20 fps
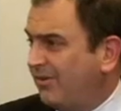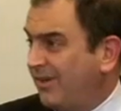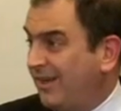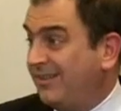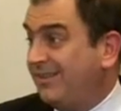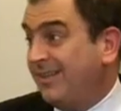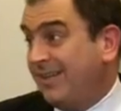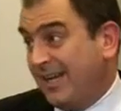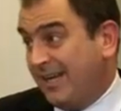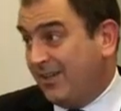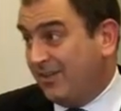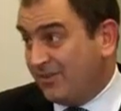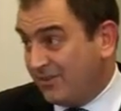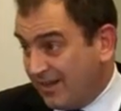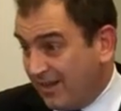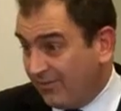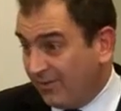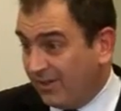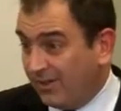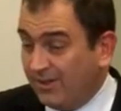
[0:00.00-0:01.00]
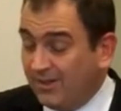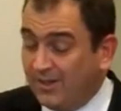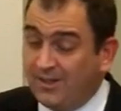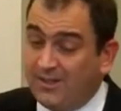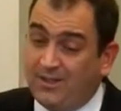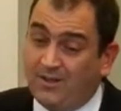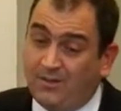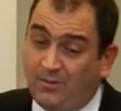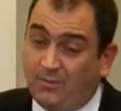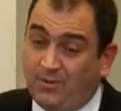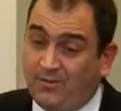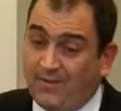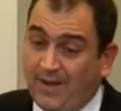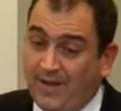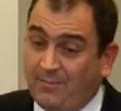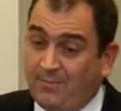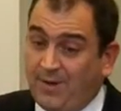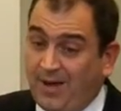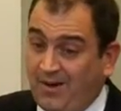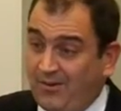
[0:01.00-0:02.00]
as 1987, we've
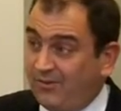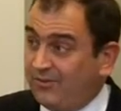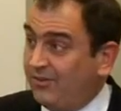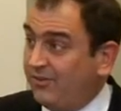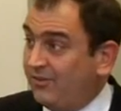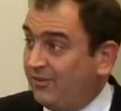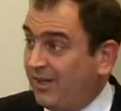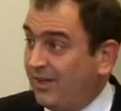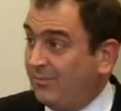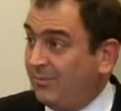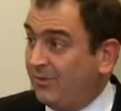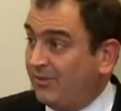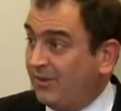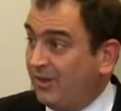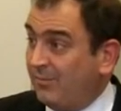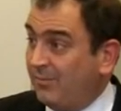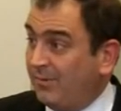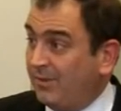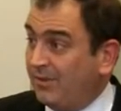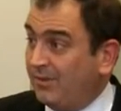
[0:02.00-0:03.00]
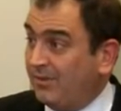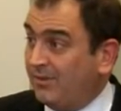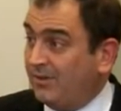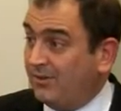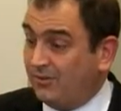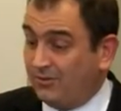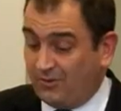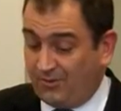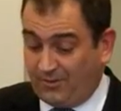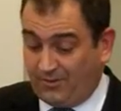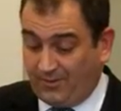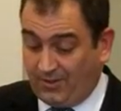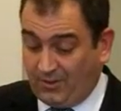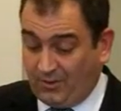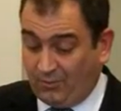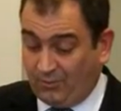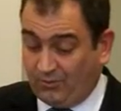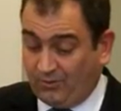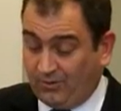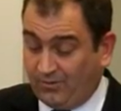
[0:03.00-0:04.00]
had policy statements up concerning the
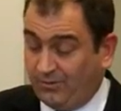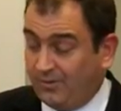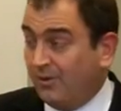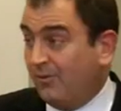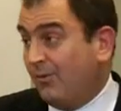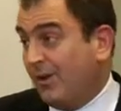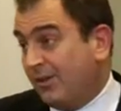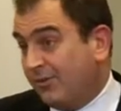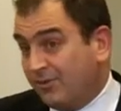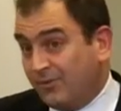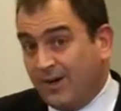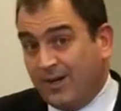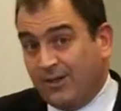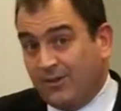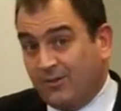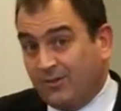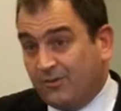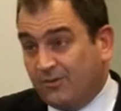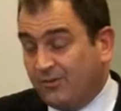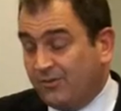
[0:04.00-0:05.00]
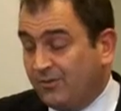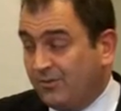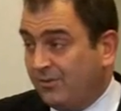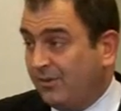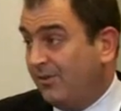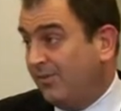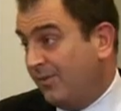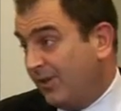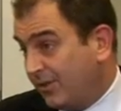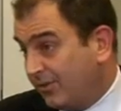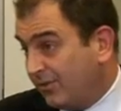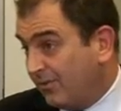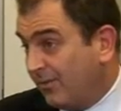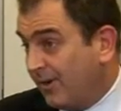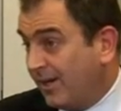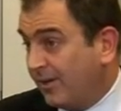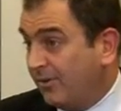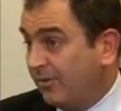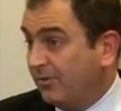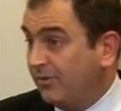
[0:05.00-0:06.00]
use of arrest records, conviction
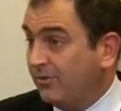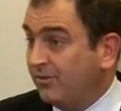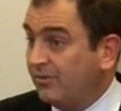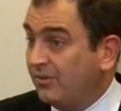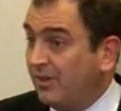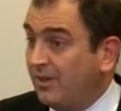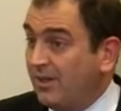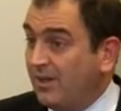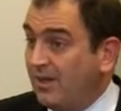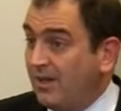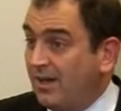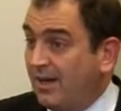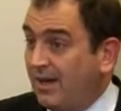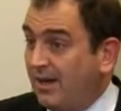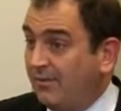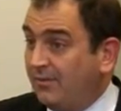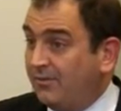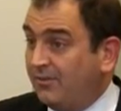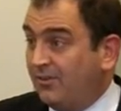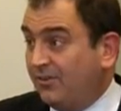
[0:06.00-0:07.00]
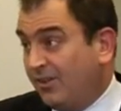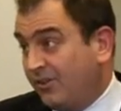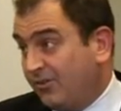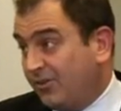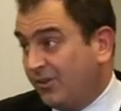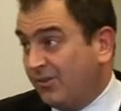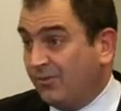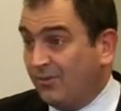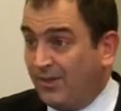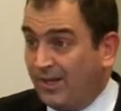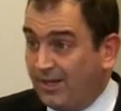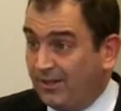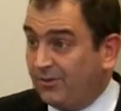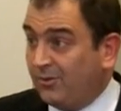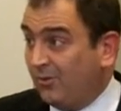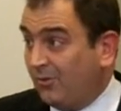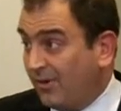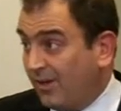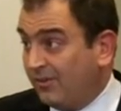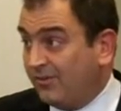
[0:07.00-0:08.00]
records, statistics relating
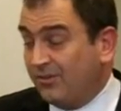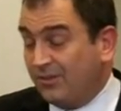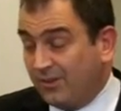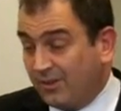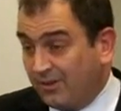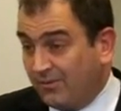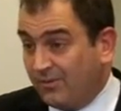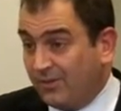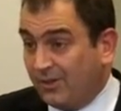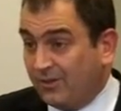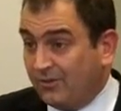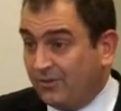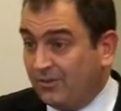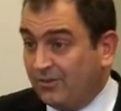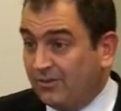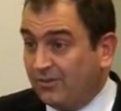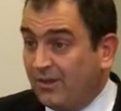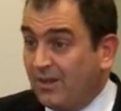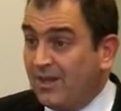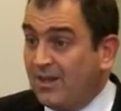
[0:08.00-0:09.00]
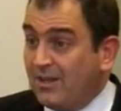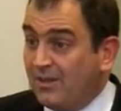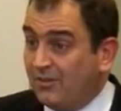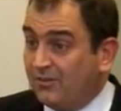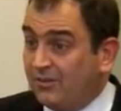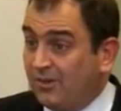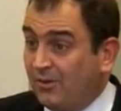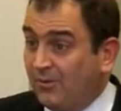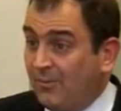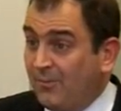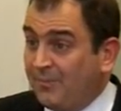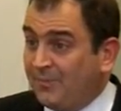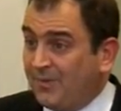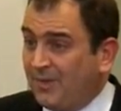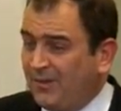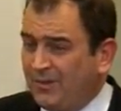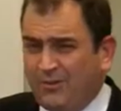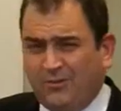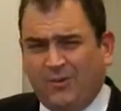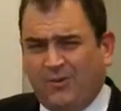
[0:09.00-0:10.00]
to arrests and convictions. So
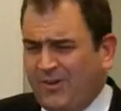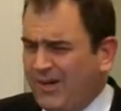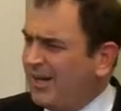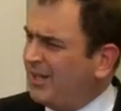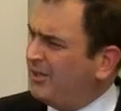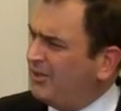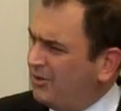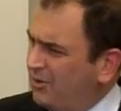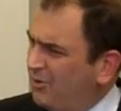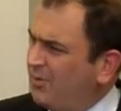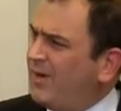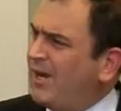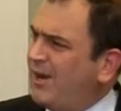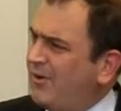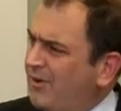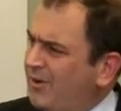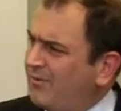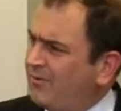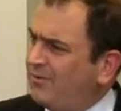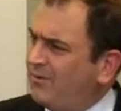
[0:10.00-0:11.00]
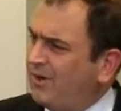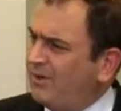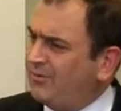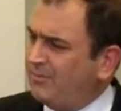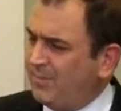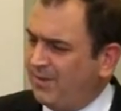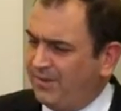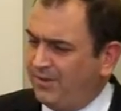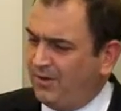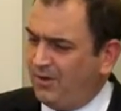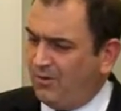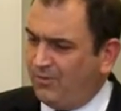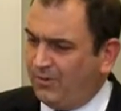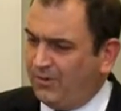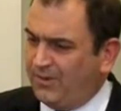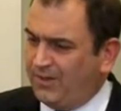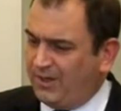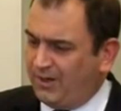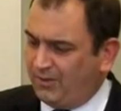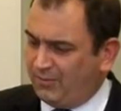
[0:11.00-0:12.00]
this is really not a new area for us, but
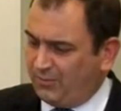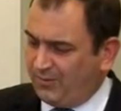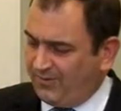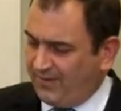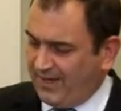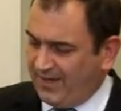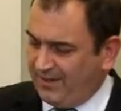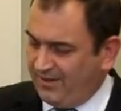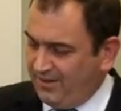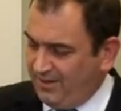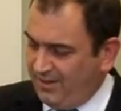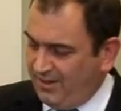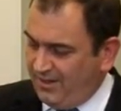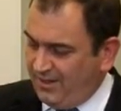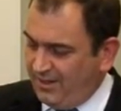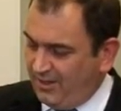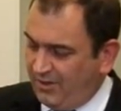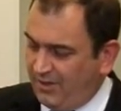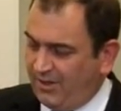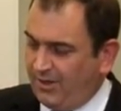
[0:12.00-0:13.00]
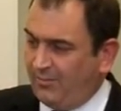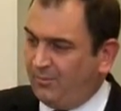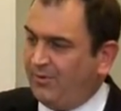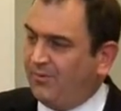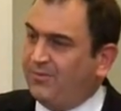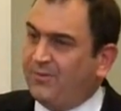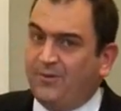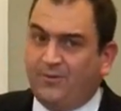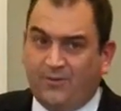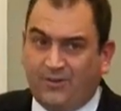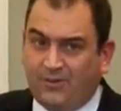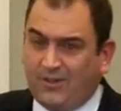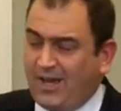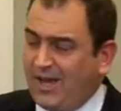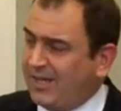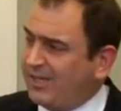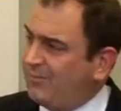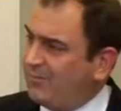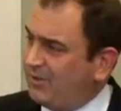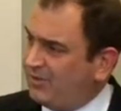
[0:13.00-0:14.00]
over the years we've had a number of different
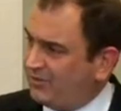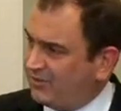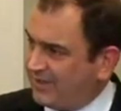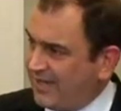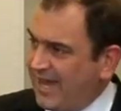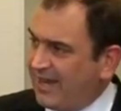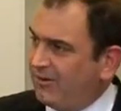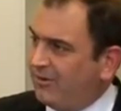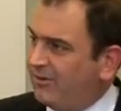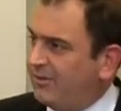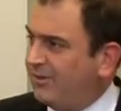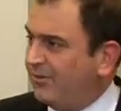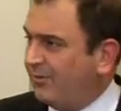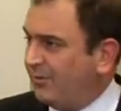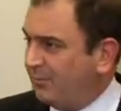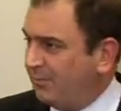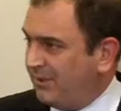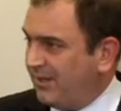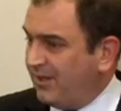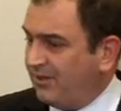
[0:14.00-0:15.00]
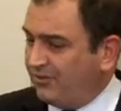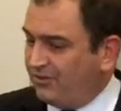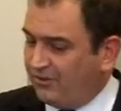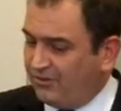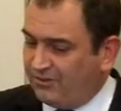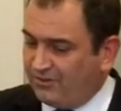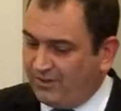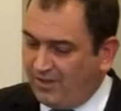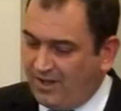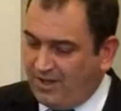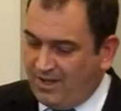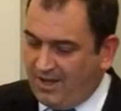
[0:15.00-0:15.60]
documents scattered in different places.